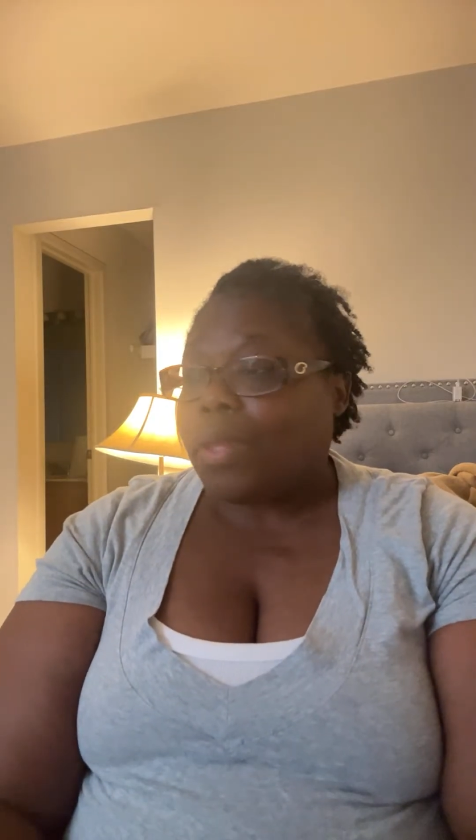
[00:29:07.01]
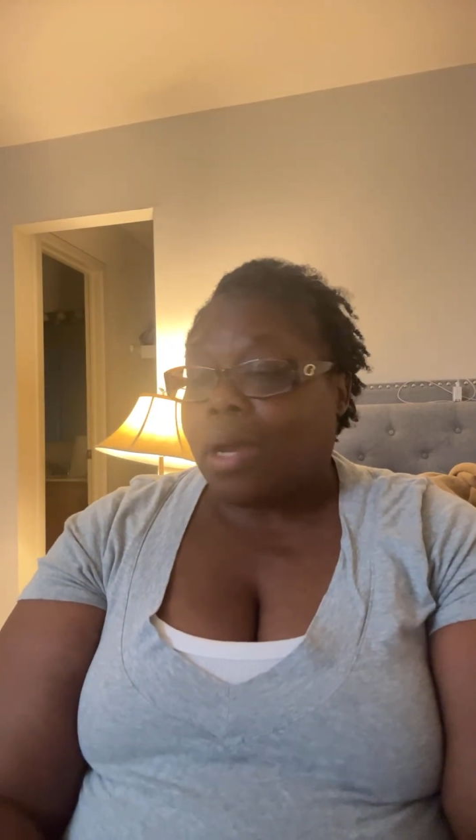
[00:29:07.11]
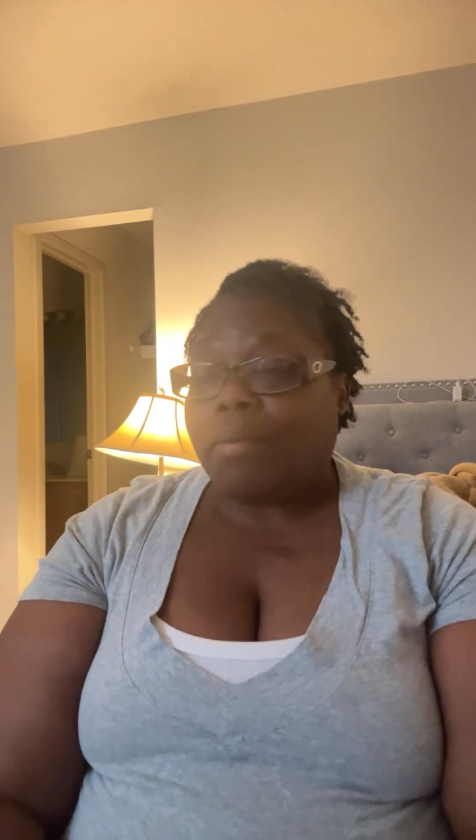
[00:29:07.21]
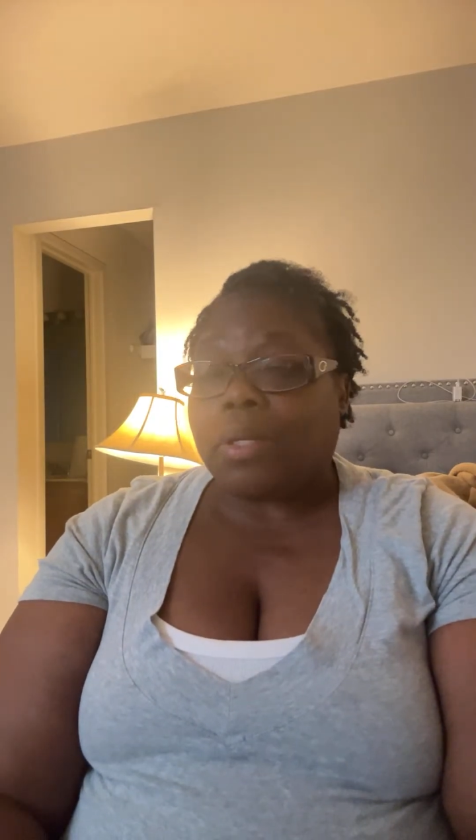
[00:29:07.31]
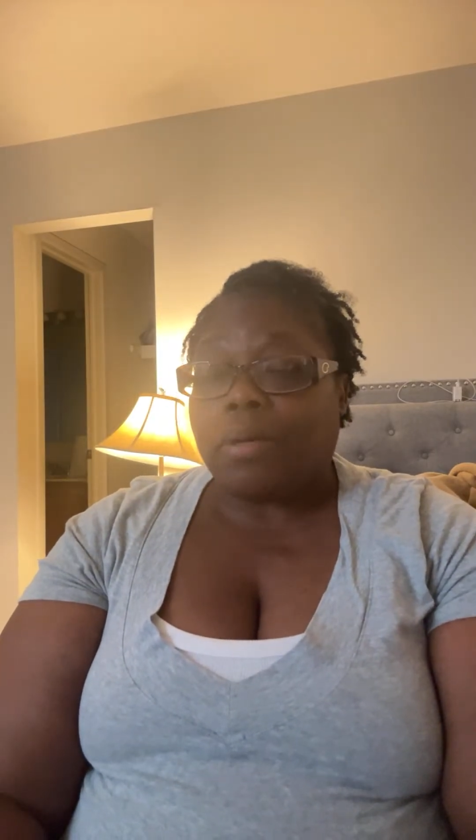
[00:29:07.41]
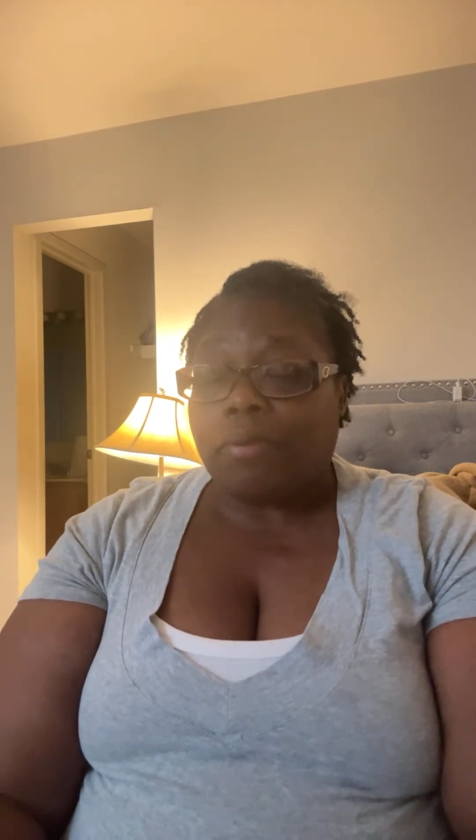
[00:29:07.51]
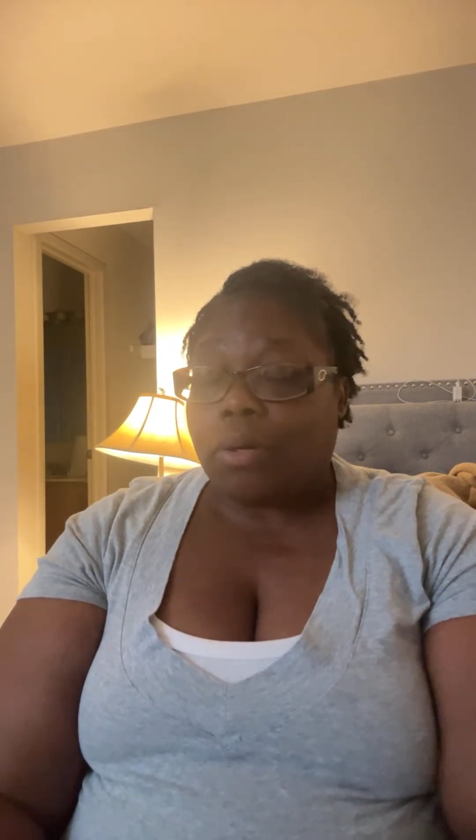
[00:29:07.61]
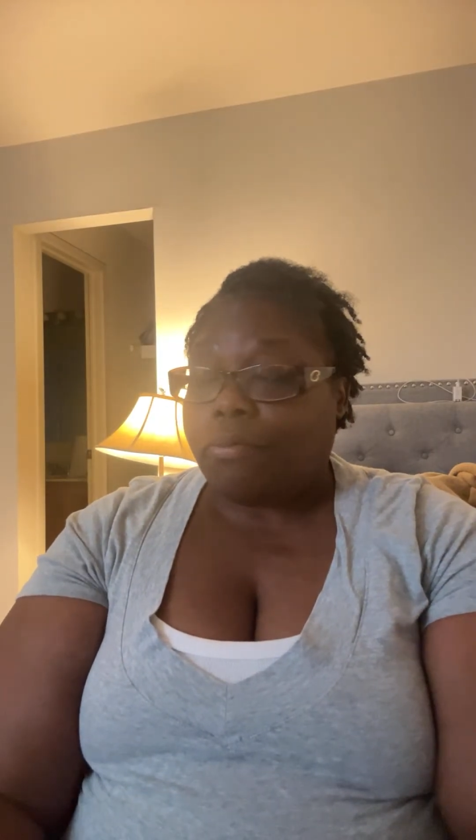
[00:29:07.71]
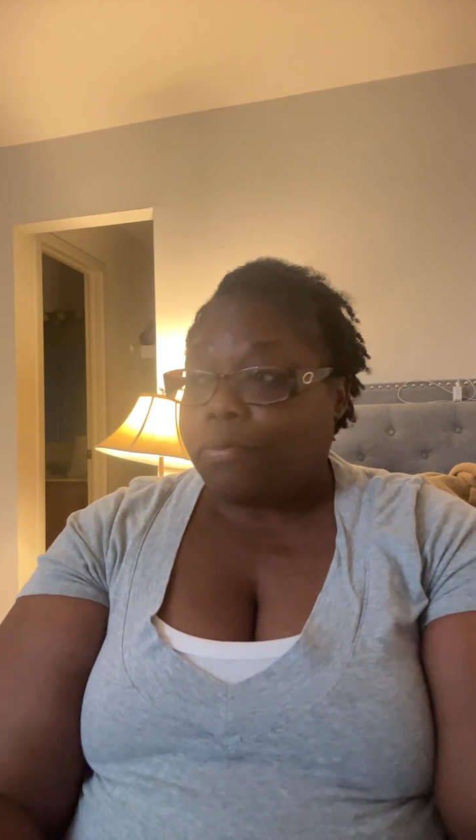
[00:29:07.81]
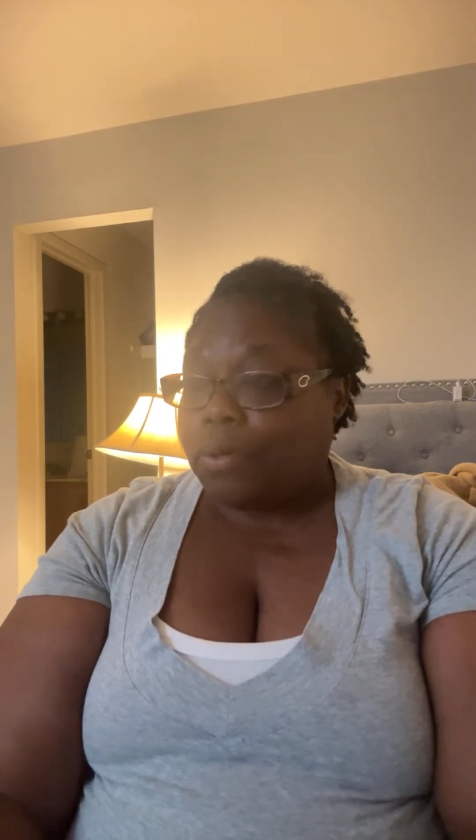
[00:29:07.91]
I've been living
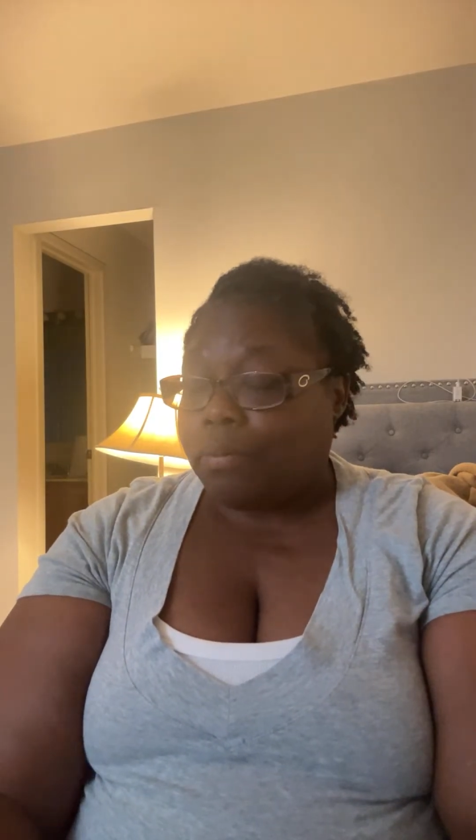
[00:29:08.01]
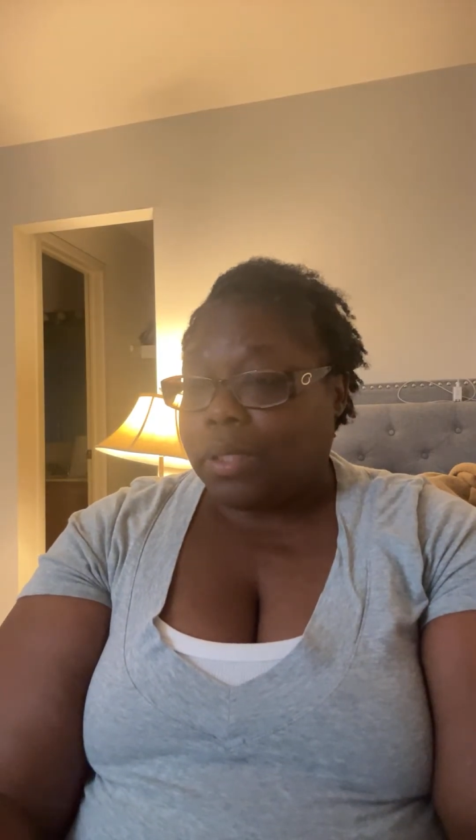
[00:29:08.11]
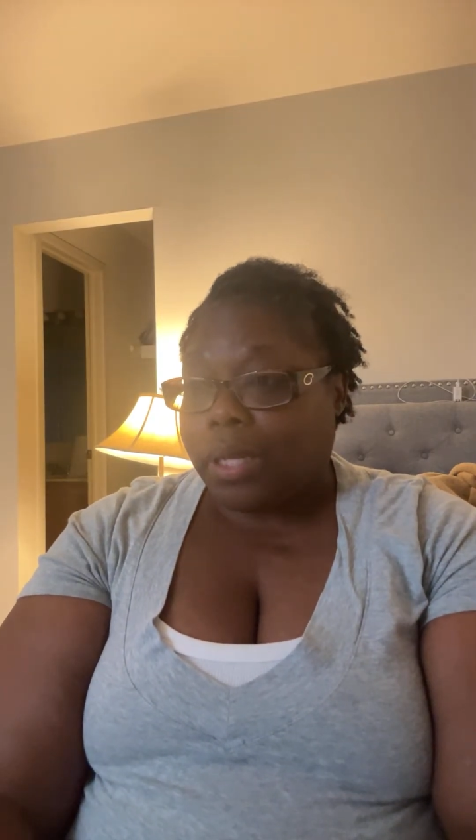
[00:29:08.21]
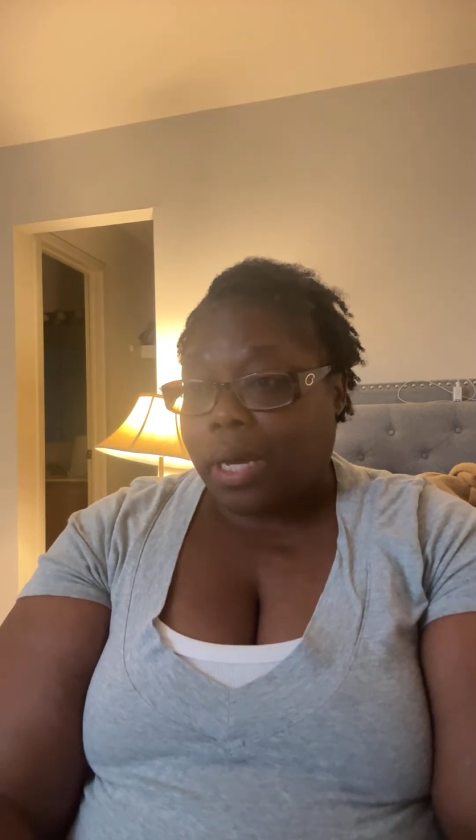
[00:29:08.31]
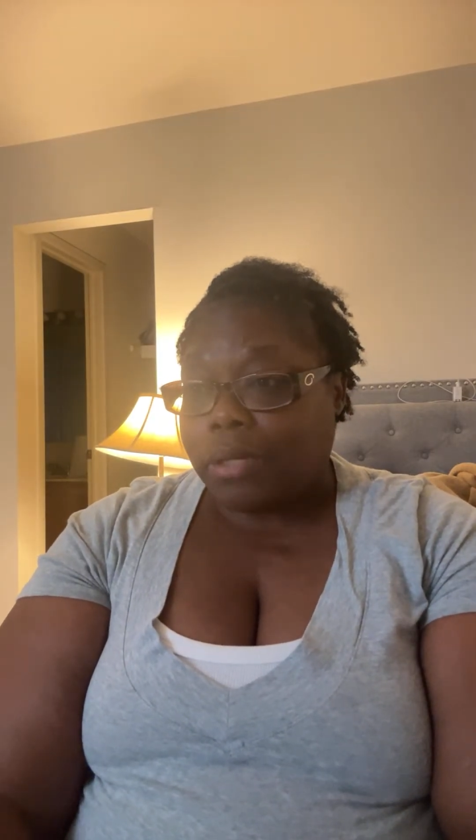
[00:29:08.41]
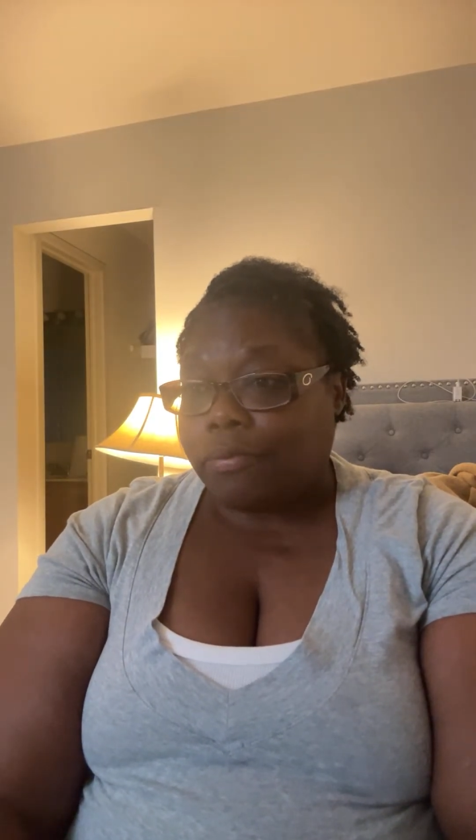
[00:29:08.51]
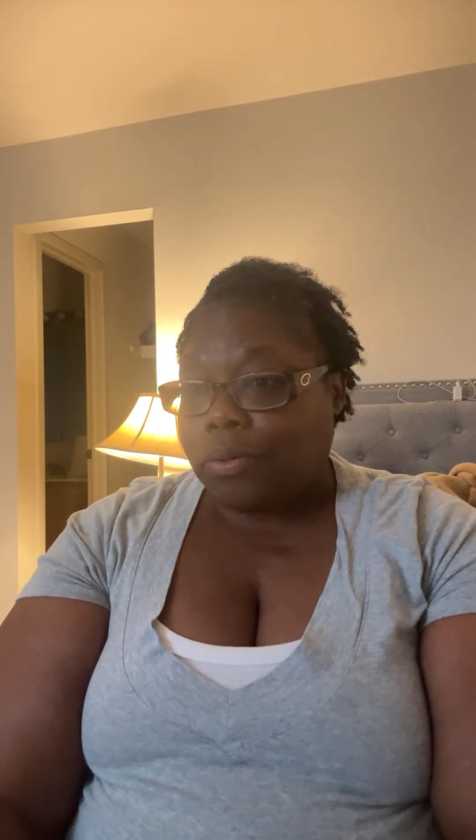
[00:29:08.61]
on fume the last